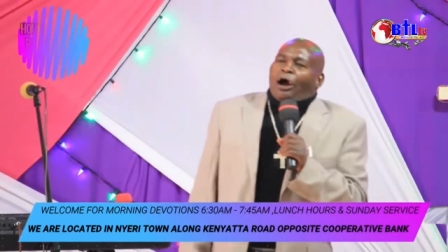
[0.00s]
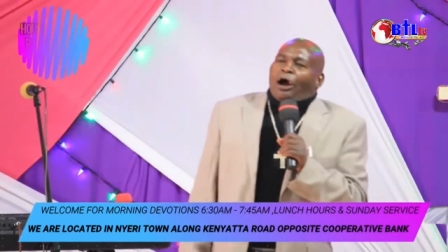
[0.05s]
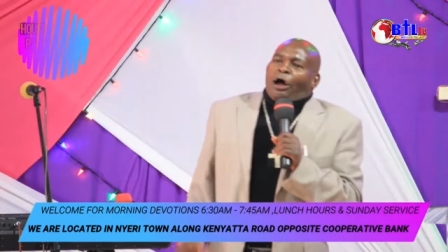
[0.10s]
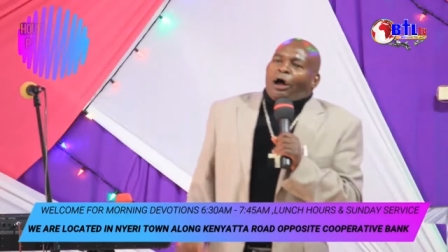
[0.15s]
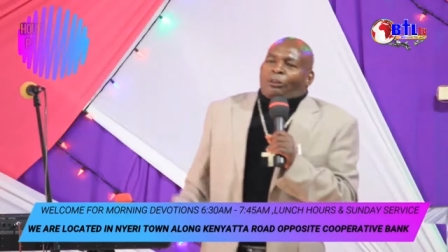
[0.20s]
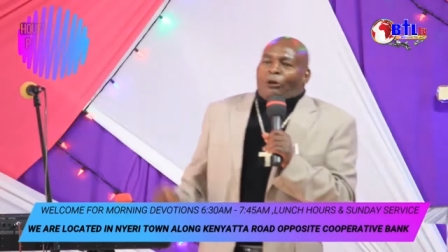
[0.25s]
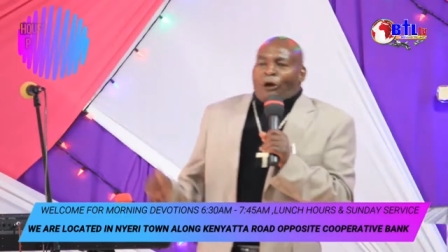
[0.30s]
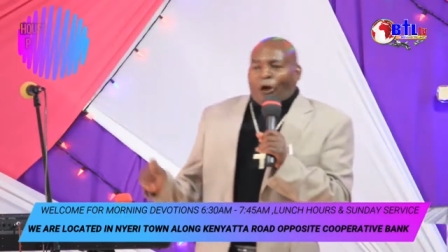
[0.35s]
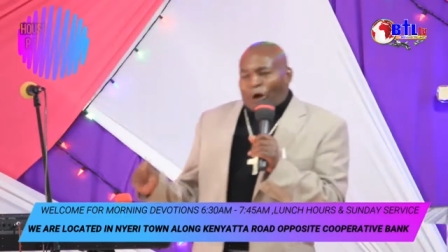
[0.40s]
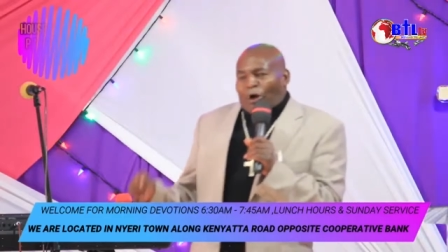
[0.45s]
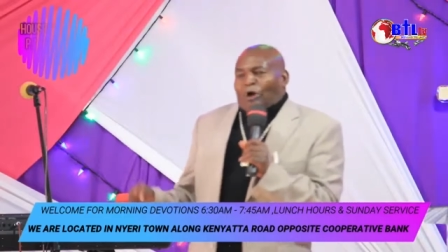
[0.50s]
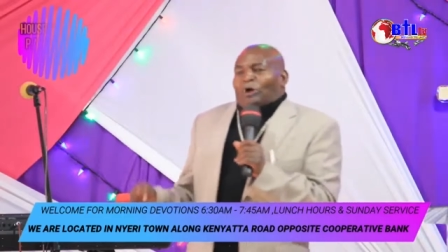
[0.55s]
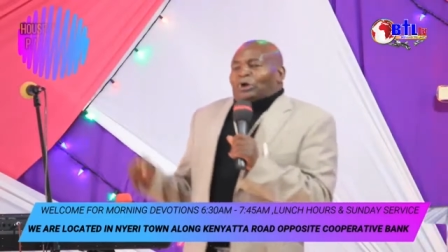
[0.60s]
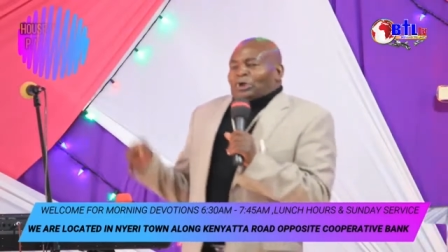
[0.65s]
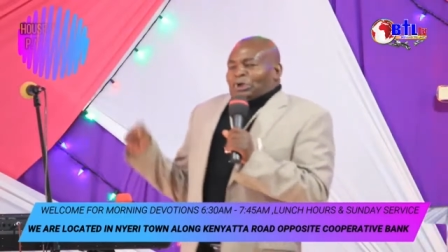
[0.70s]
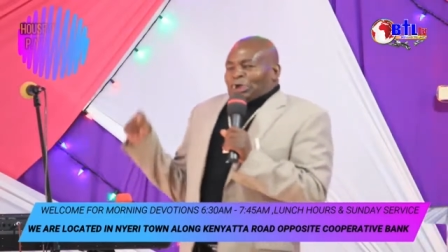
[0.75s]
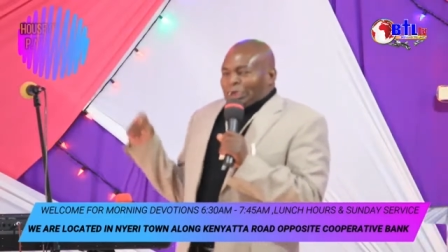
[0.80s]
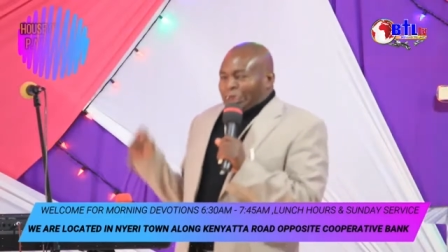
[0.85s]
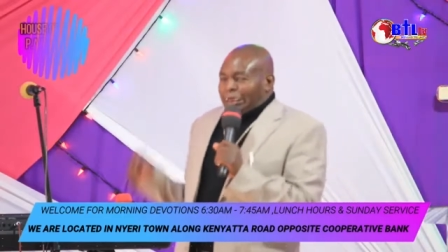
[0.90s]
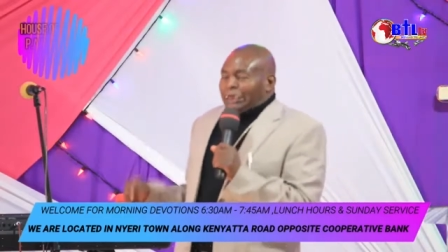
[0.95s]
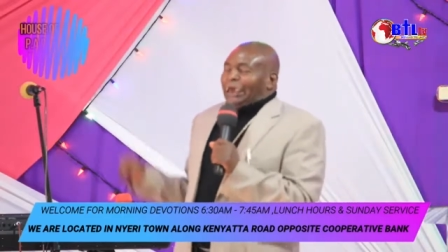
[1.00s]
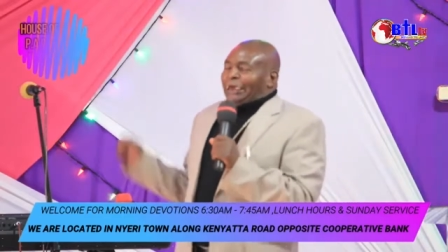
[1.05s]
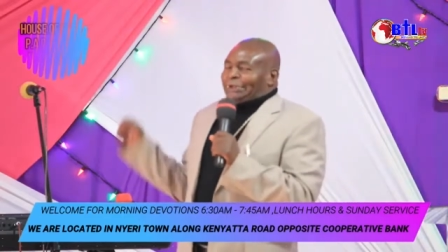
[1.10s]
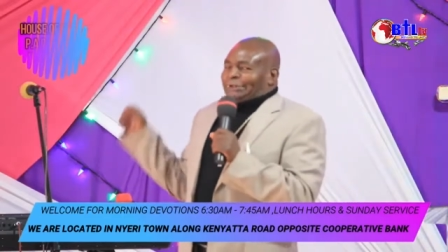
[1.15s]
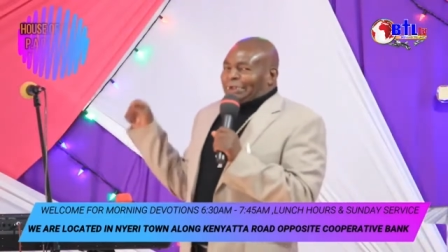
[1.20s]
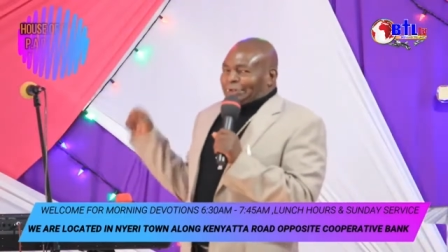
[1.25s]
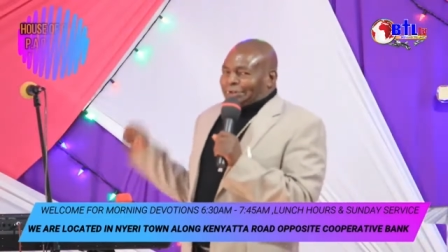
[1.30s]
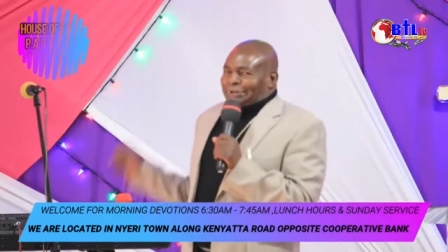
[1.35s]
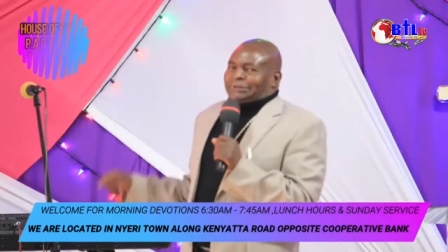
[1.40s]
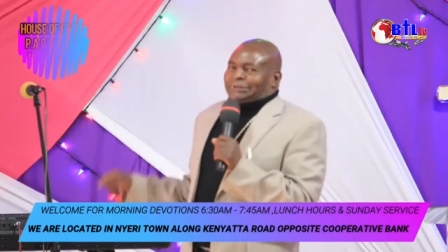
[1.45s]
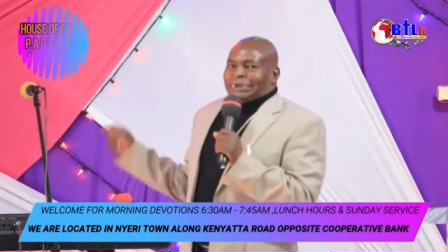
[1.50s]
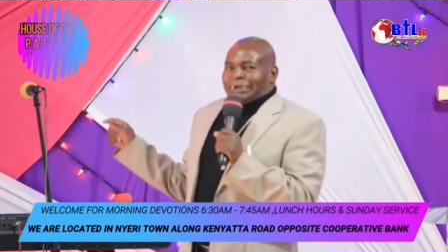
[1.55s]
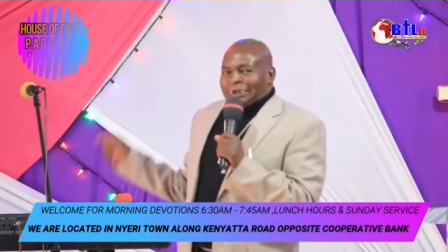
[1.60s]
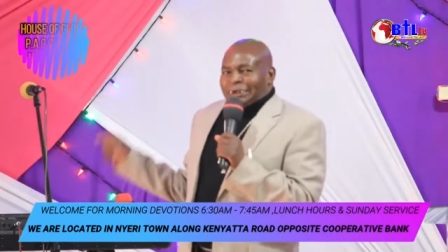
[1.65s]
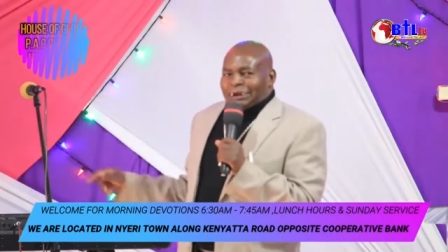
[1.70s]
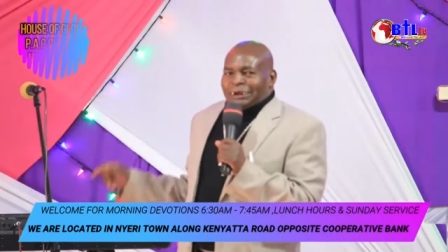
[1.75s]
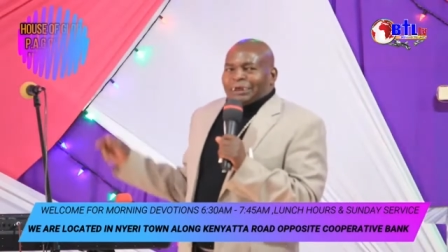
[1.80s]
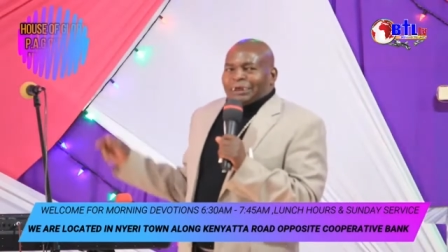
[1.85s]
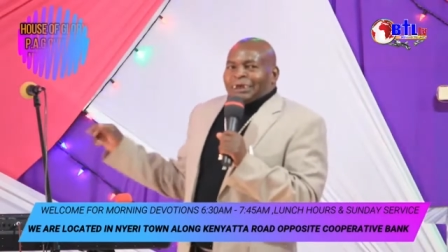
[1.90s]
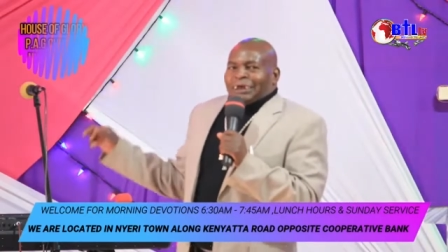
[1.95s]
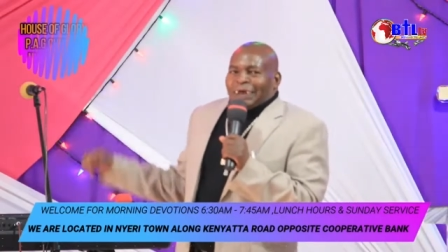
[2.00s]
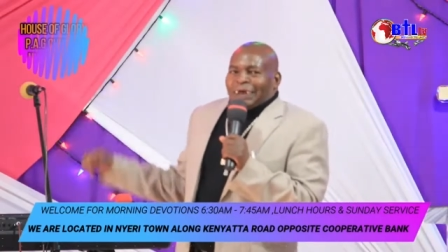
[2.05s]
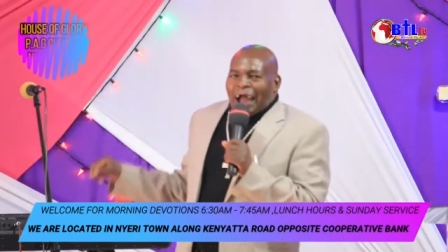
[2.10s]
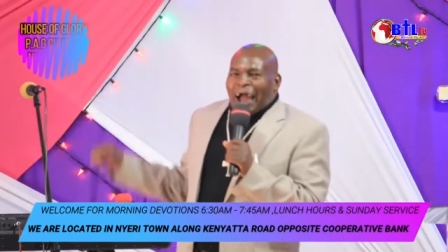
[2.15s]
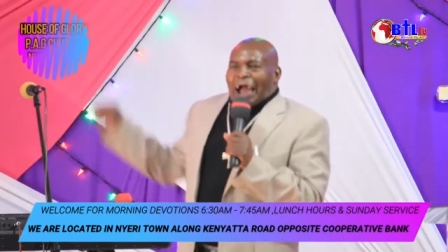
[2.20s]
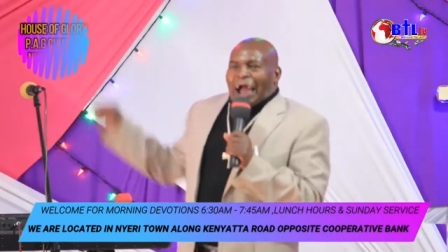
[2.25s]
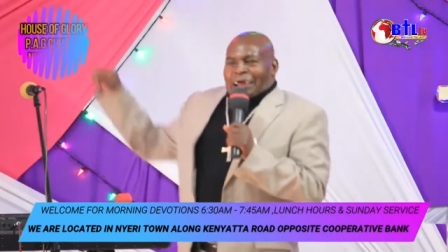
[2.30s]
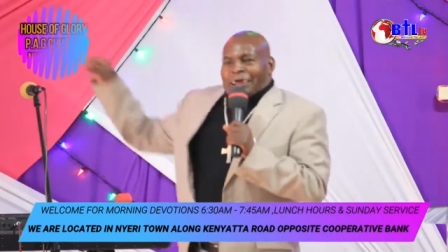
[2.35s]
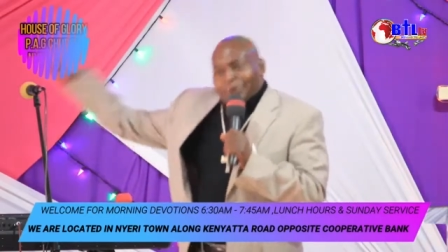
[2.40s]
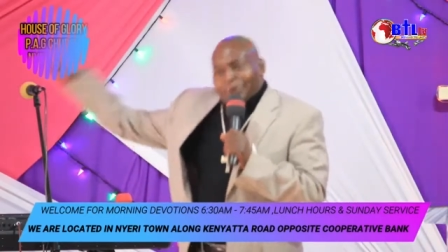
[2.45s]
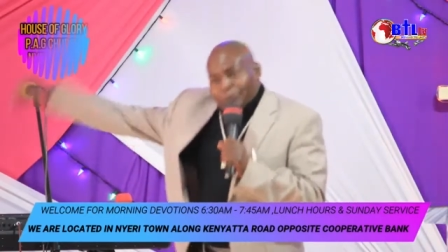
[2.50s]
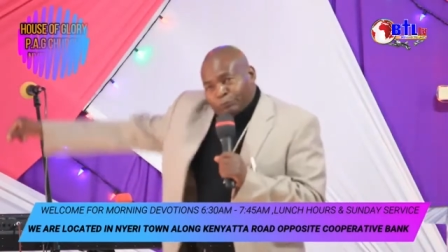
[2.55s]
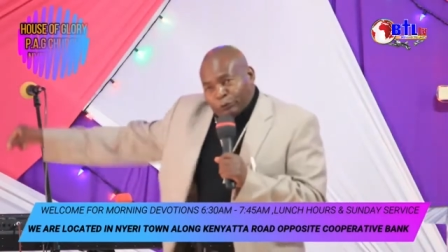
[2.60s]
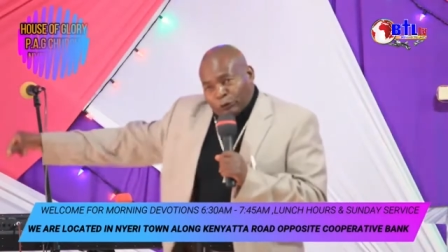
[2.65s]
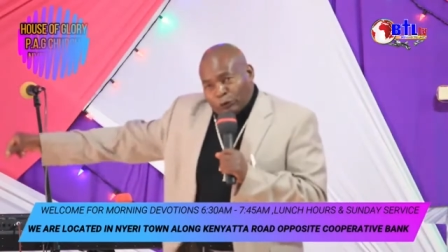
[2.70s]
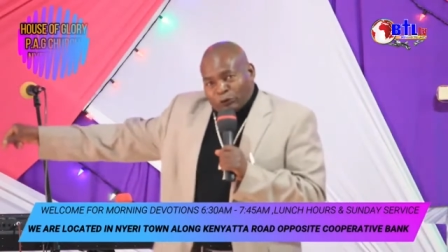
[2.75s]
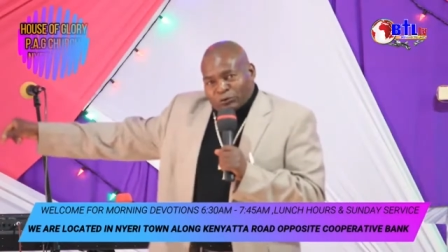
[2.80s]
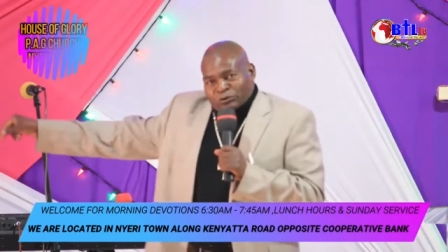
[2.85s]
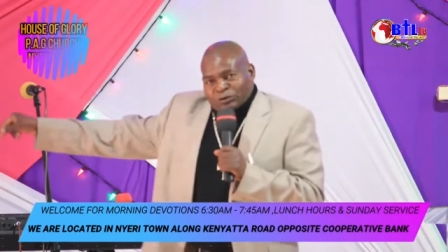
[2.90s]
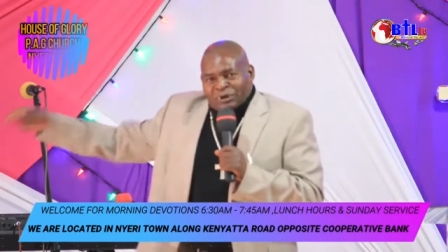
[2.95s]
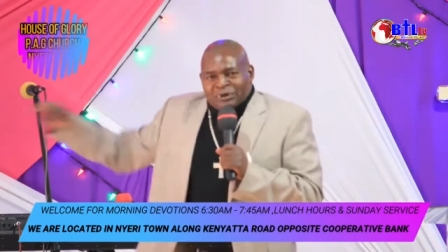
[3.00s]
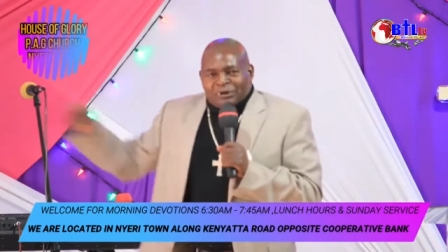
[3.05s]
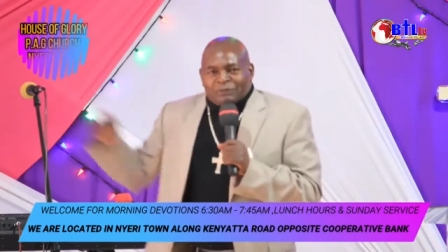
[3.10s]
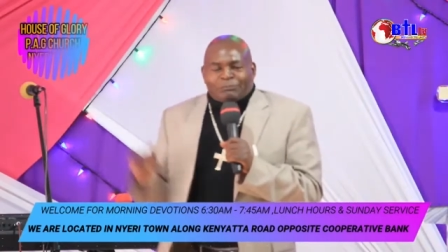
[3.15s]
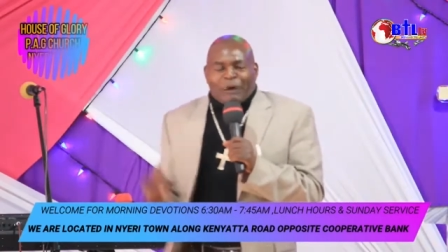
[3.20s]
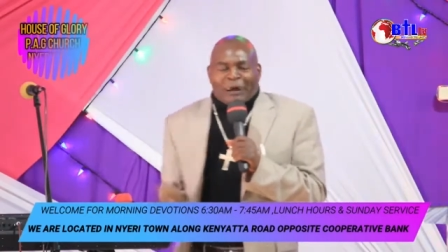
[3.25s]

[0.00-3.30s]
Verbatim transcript: Although he is still a Hebrew,